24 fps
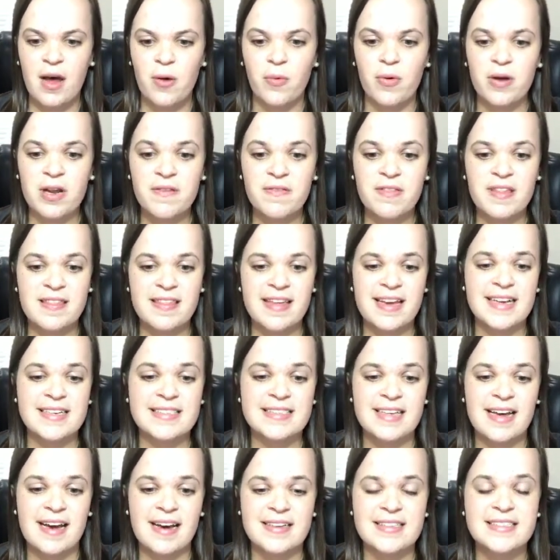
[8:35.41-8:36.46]
One of the things
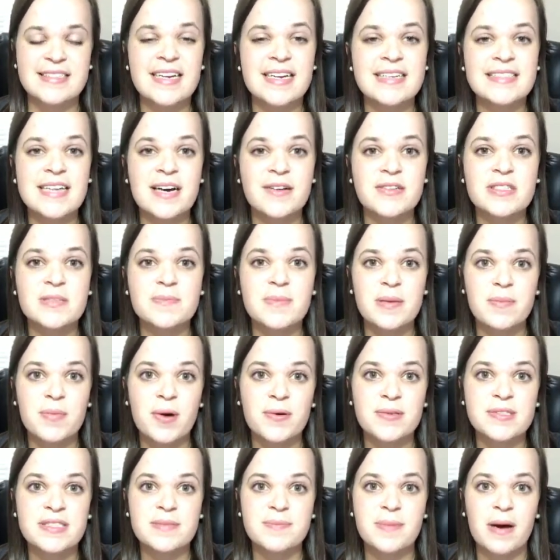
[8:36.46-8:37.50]
that stands out to me
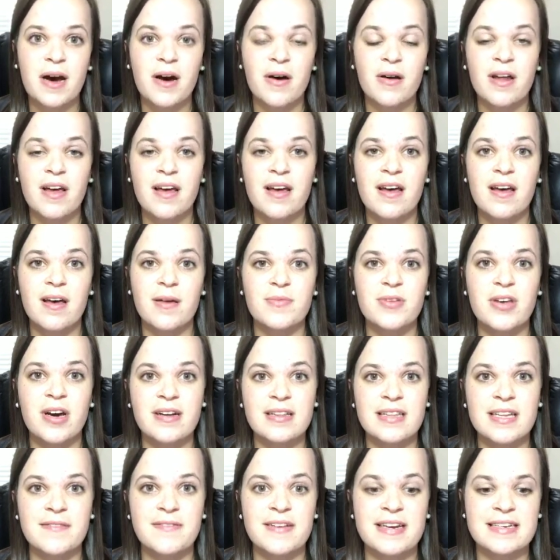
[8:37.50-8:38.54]
most about
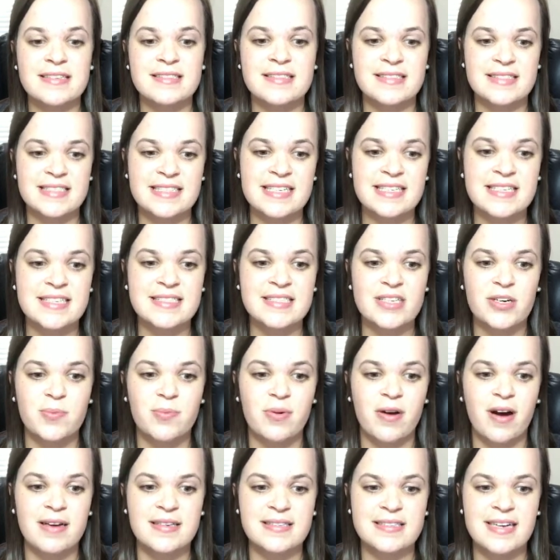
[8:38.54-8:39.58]
Young Living's seed to seal
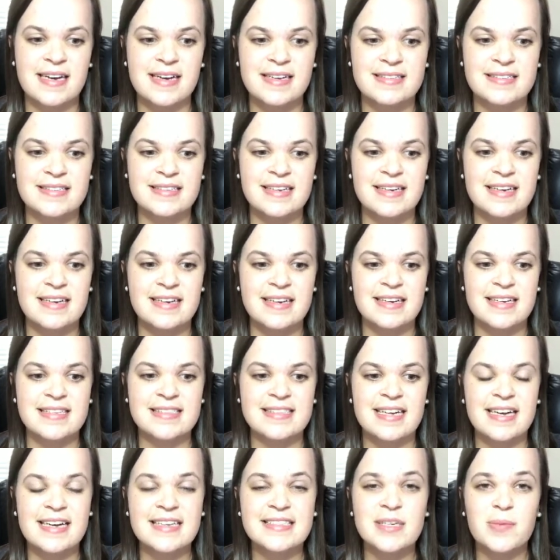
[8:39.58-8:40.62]
process is
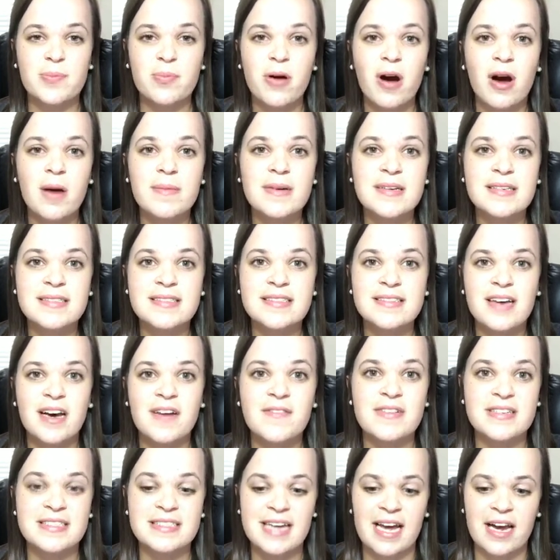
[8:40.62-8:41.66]
that it's a promise
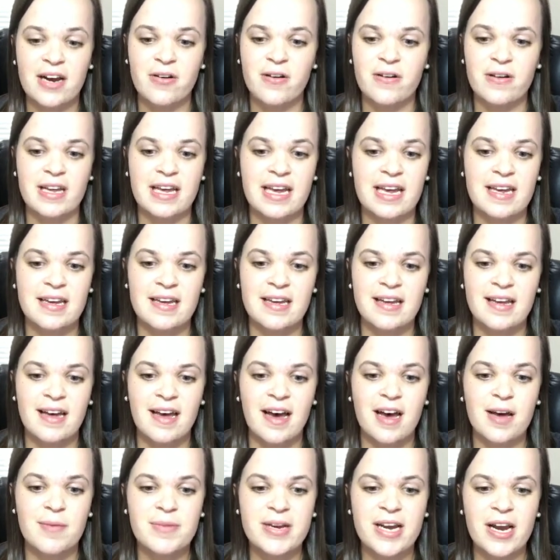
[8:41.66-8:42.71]
of integrity.
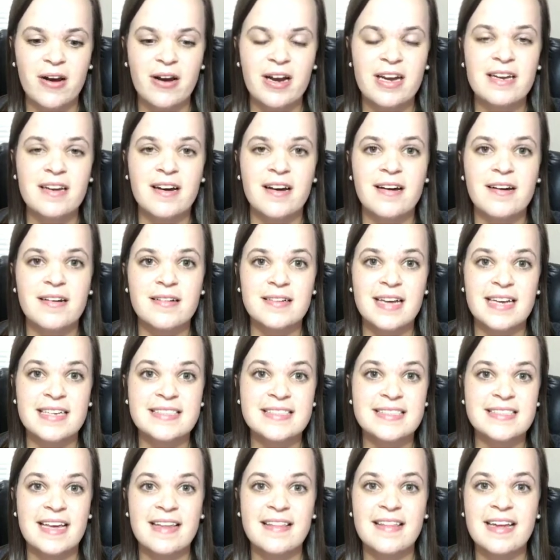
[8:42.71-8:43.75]
Gary Young
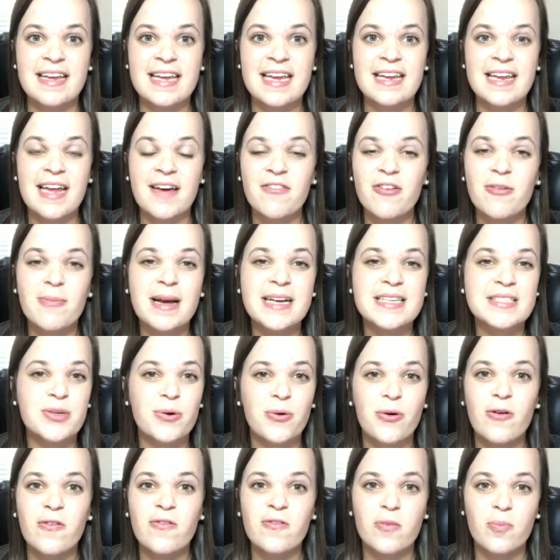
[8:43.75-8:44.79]
has said that he never makes an
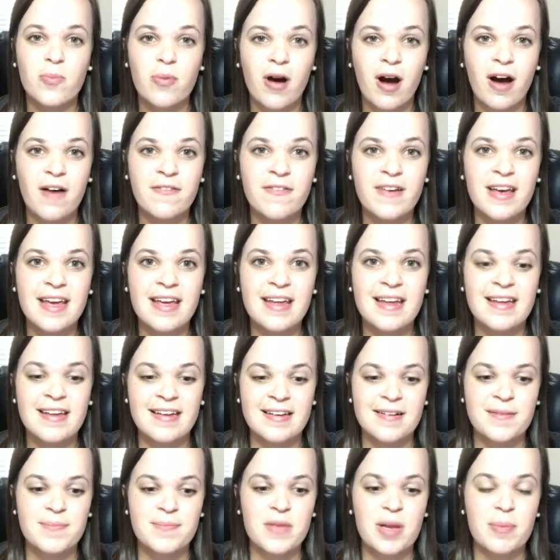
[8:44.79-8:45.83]
oil for profit,
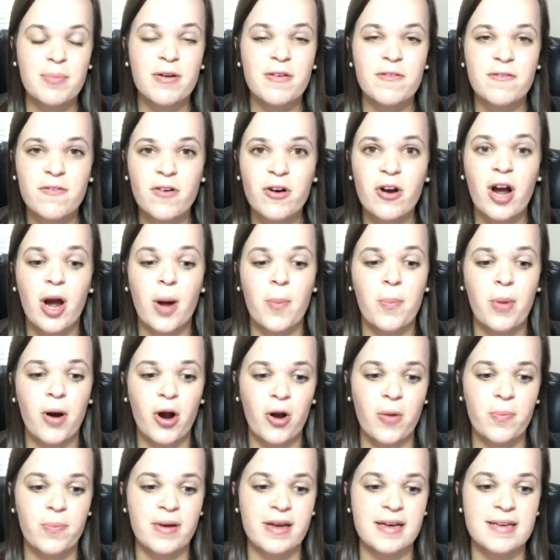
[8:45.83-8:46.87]
but for a
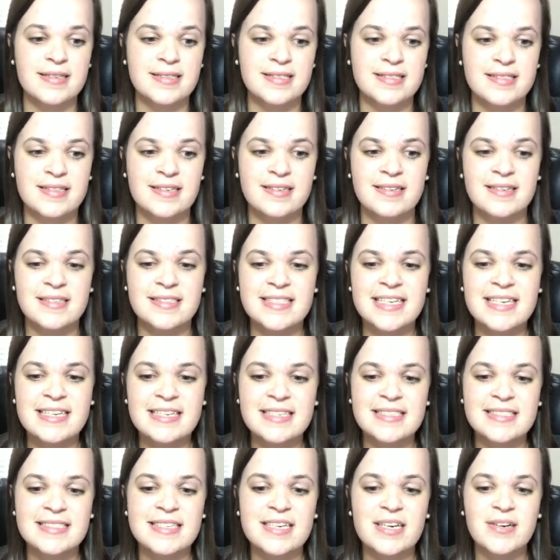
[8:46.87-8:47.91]
purpose. Seed
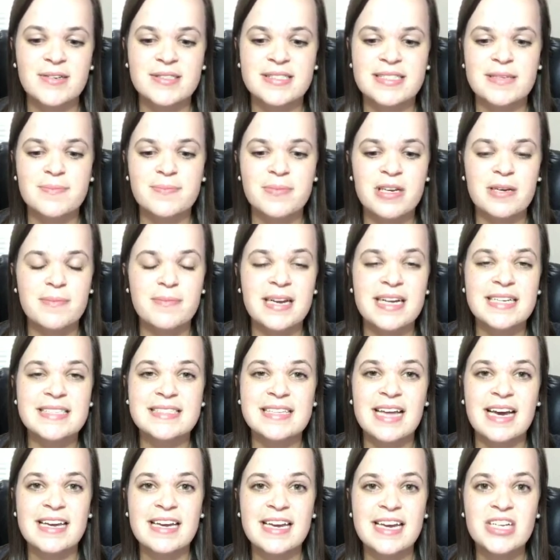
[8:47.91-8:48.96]
to seal simply means
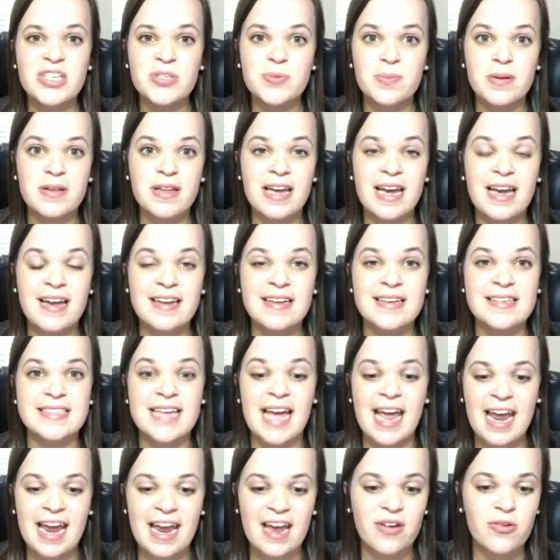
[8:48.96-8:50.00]
that each plant is
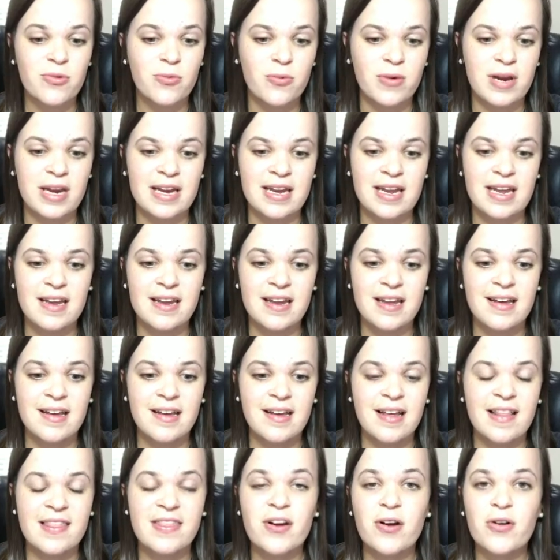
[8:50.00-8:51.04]
hand weeded.
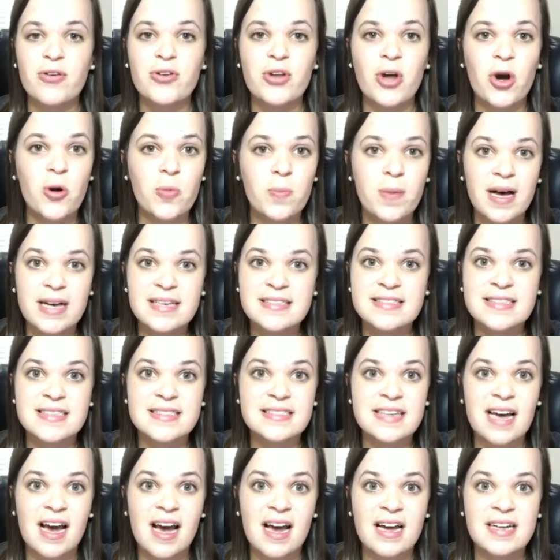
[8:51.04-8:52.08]
There are no
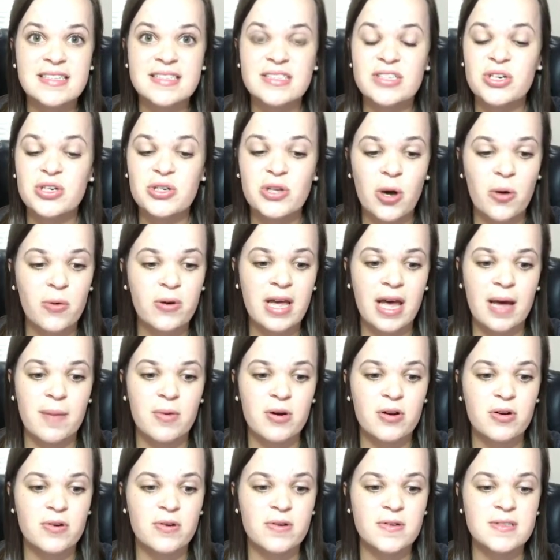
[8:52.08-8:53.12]
pesticides, no
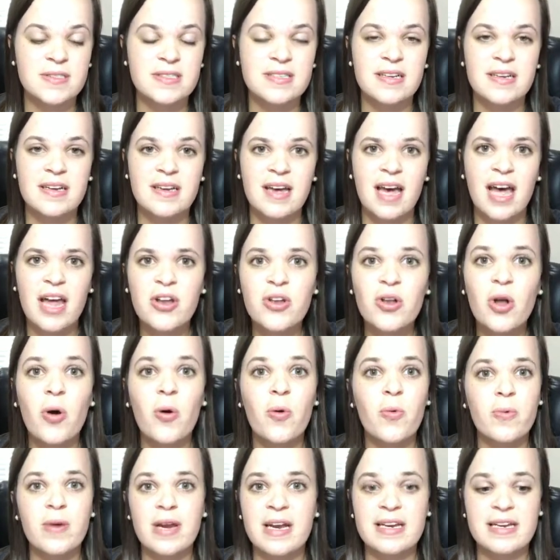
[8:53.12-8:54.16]
chemicals, and
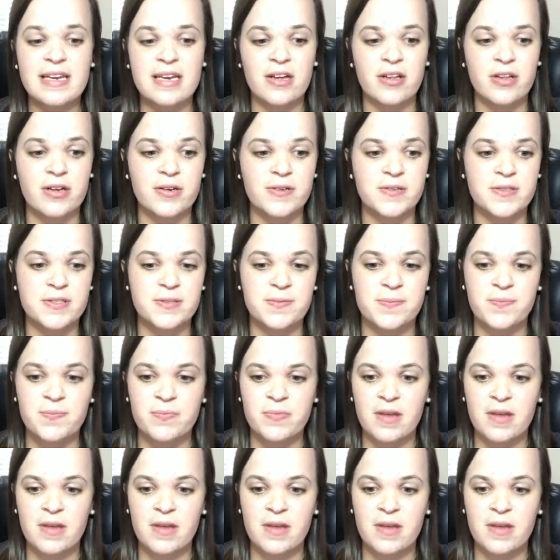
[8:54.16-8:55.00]
no weed killers.